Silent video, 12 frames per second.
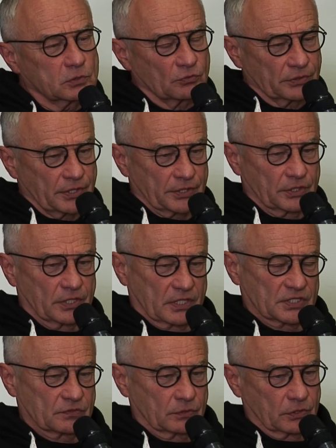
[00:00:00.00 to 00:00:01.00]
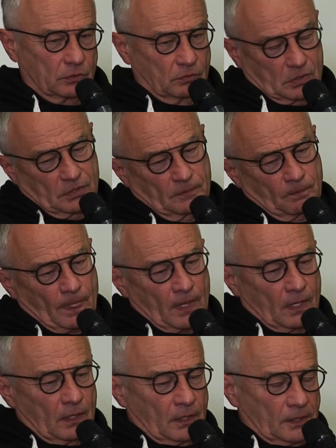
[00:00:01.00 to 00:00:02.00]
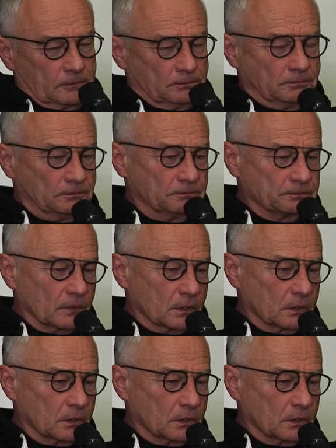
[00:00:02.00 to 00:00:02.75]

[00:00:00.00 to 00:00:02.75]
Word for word: is considered to be